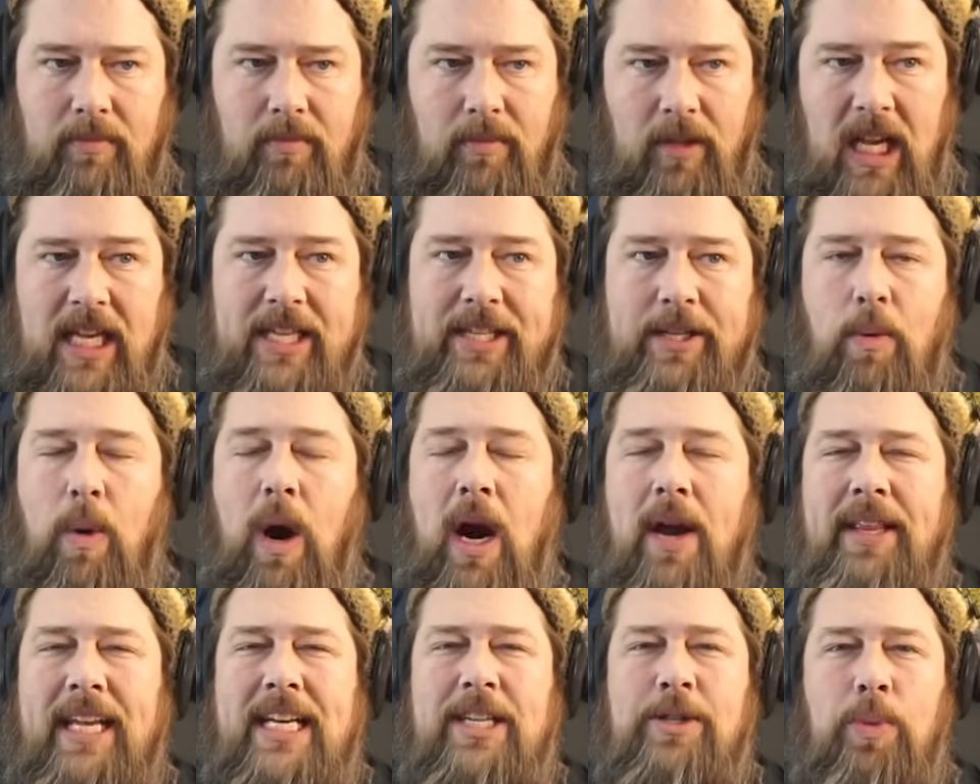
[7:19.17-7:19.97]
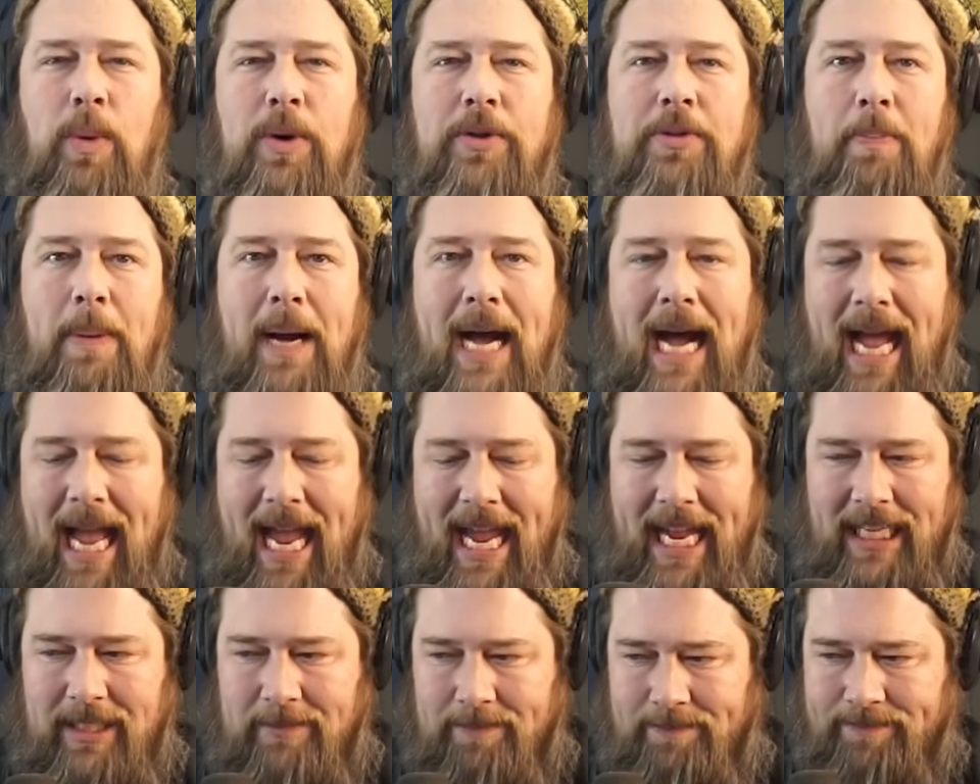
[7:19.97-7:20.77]
So are these worth
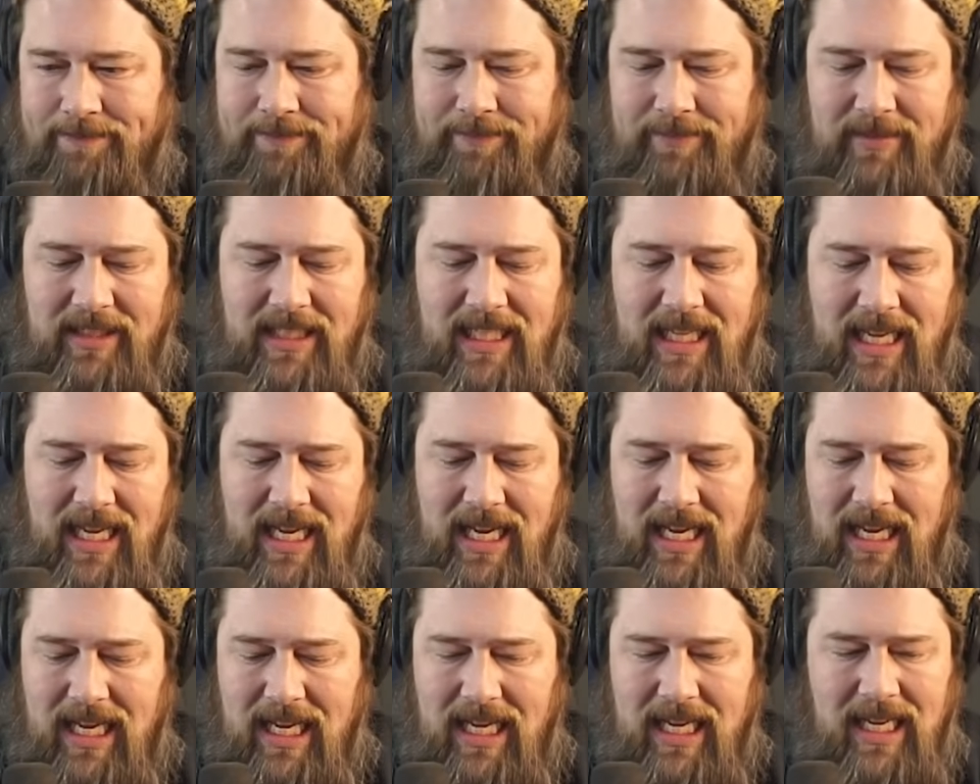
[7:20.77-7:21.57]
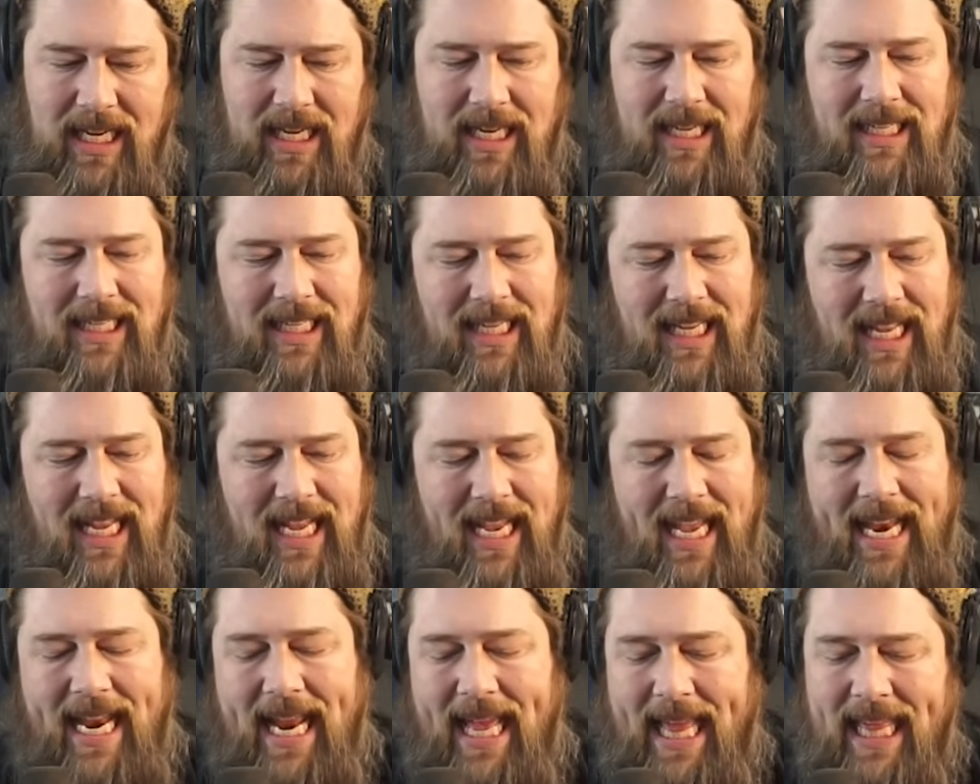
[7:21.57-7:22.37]
buying?
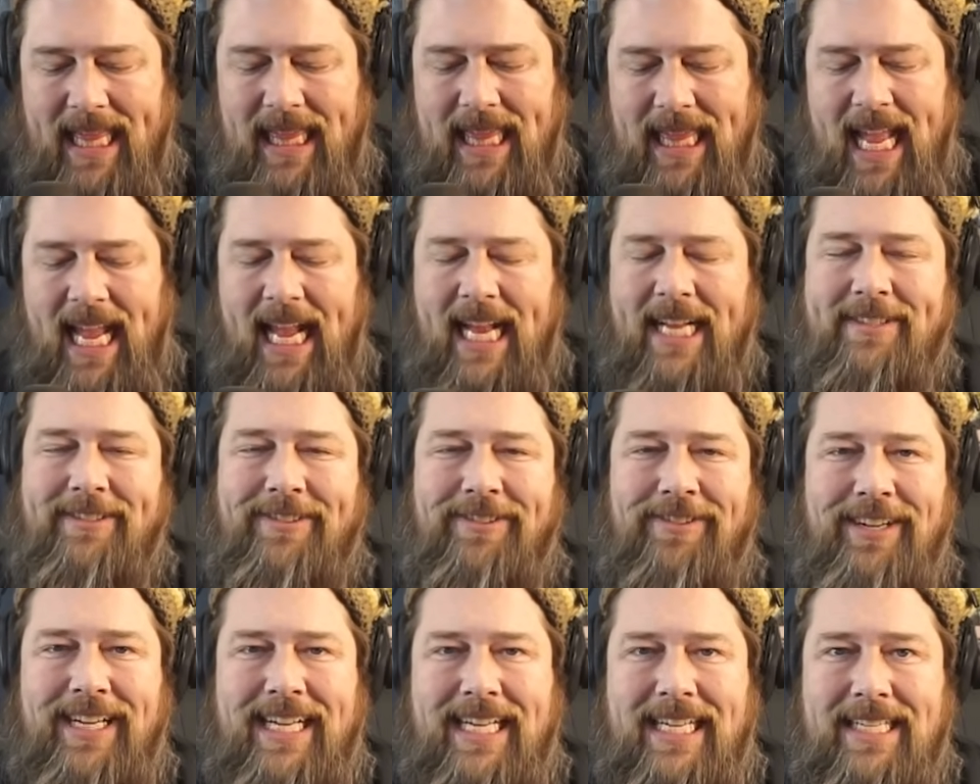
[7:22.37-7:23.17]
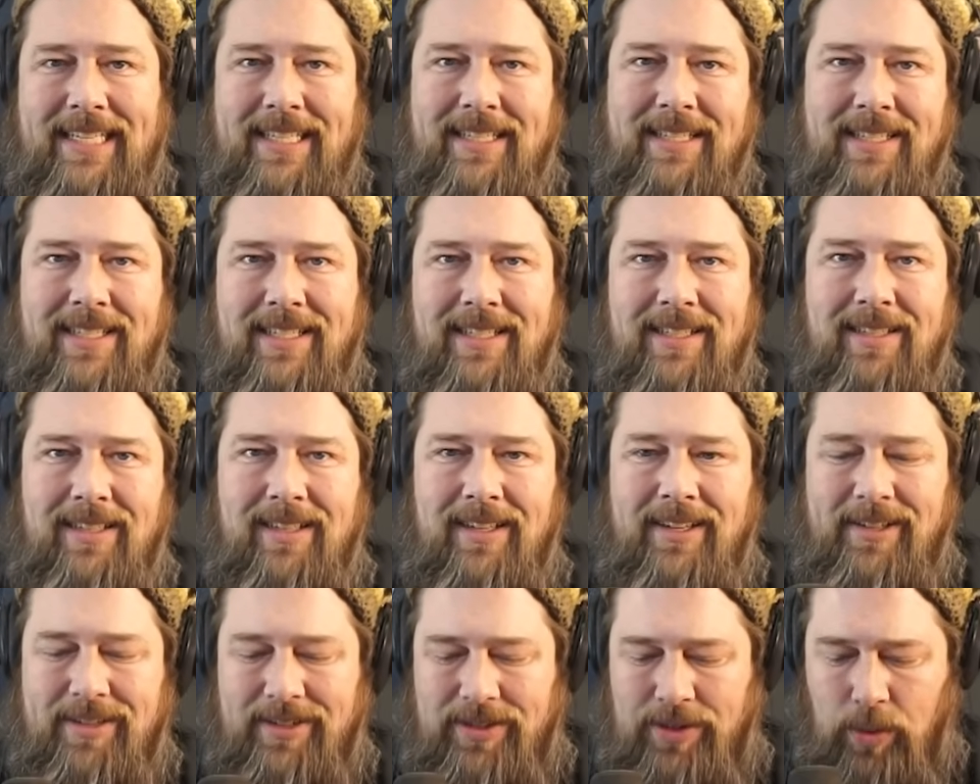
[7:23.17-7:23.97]
And I think the answer is
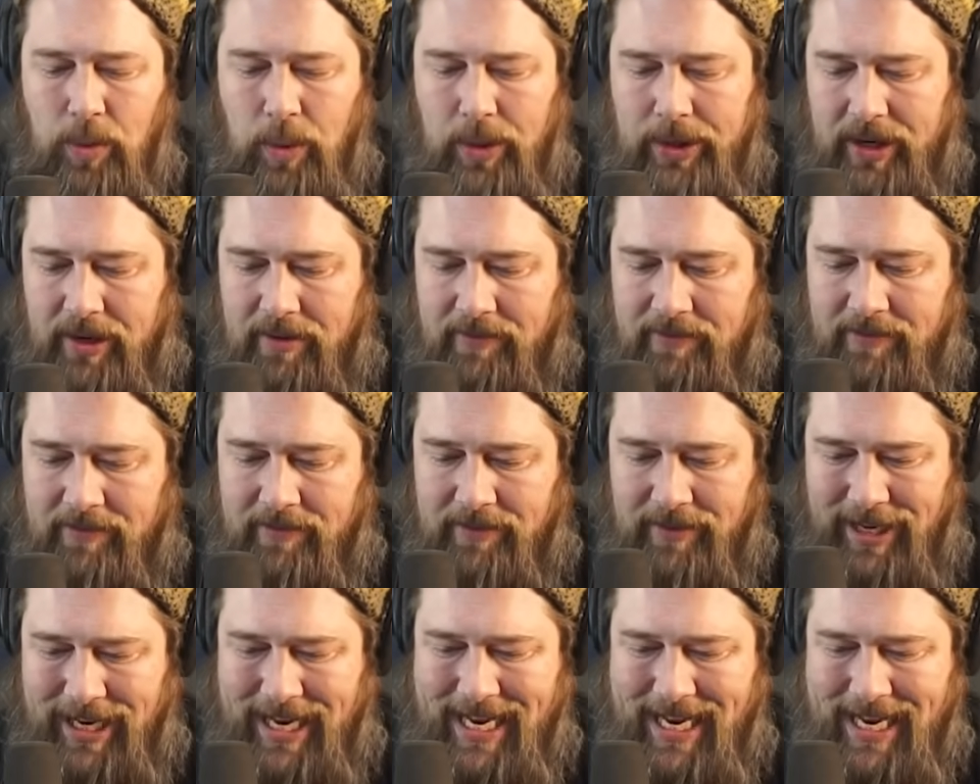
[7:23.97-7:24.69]
sort of.